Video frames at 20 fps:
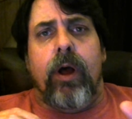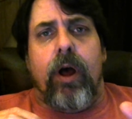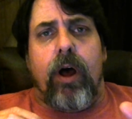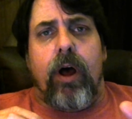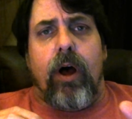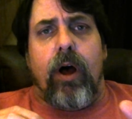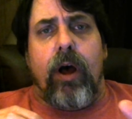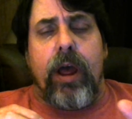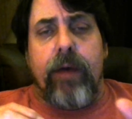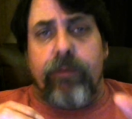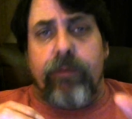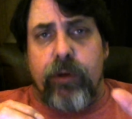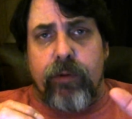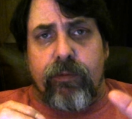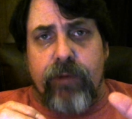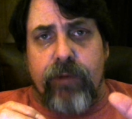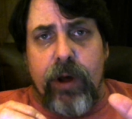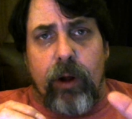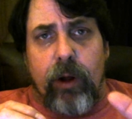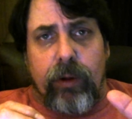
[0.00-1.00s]
if you
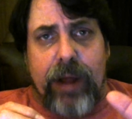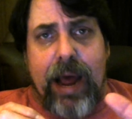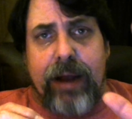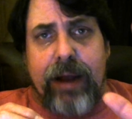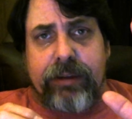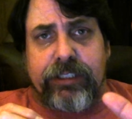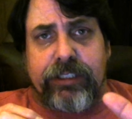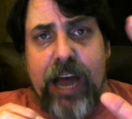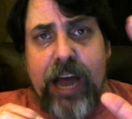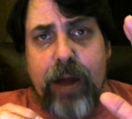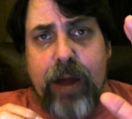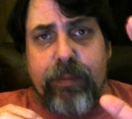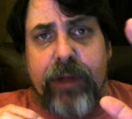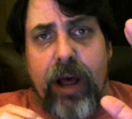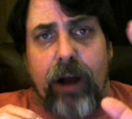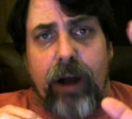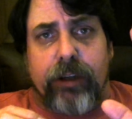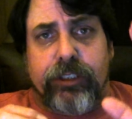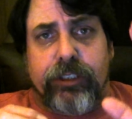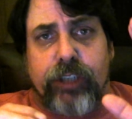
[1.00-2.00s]
fill that same
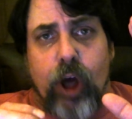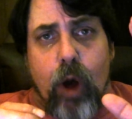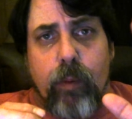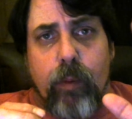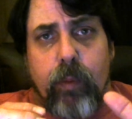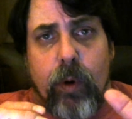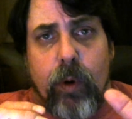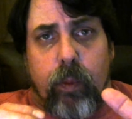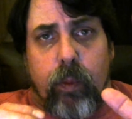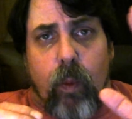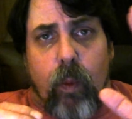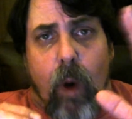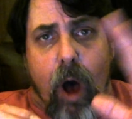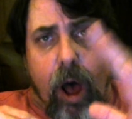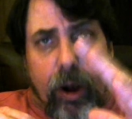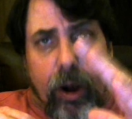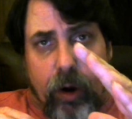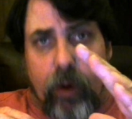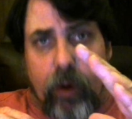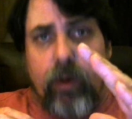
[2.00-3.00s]
telescope with
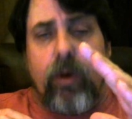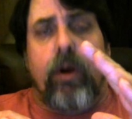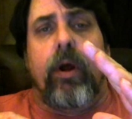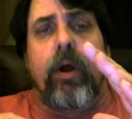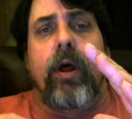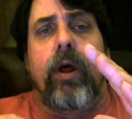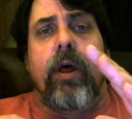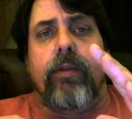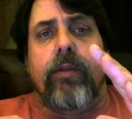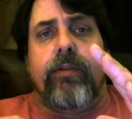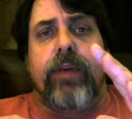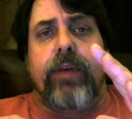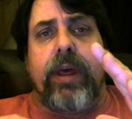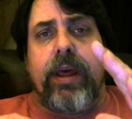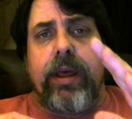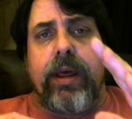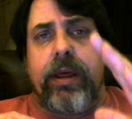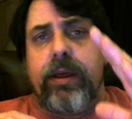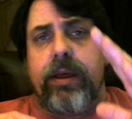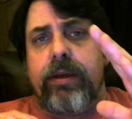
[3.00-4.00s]
water,
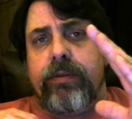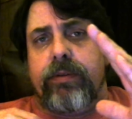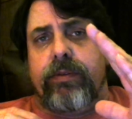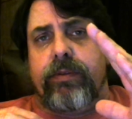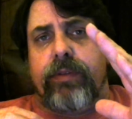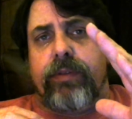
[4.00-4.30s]
the